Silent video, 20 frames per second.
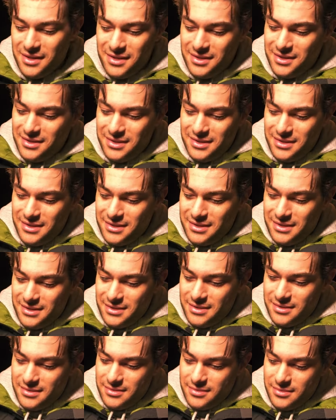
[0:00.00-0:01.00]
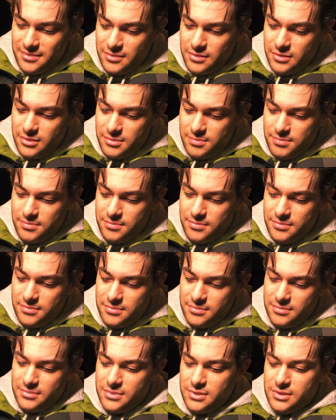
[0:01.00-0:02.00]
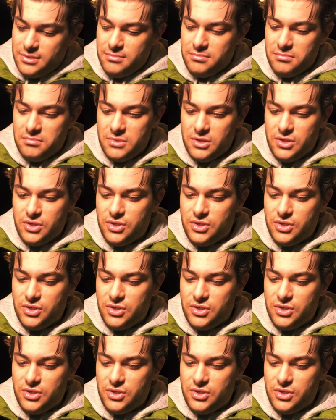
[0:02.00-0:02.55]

Let's just dig in. Oh, it's